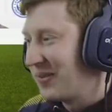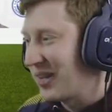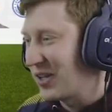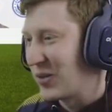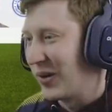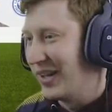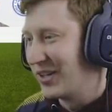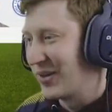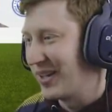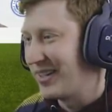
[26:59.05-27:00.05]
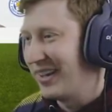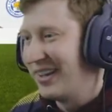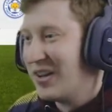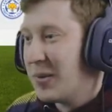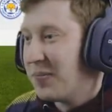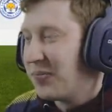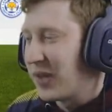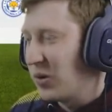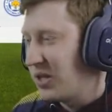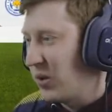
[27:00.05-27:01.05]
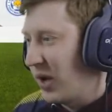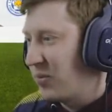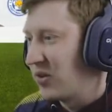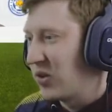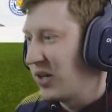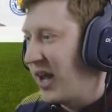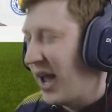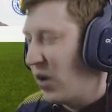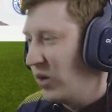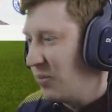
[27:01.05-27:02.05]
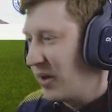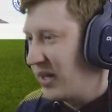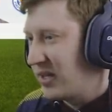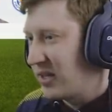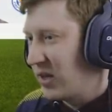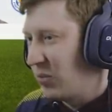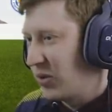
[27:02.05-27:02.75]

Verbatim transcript: That's quite interesting. We'll see what happens on an hourly basis now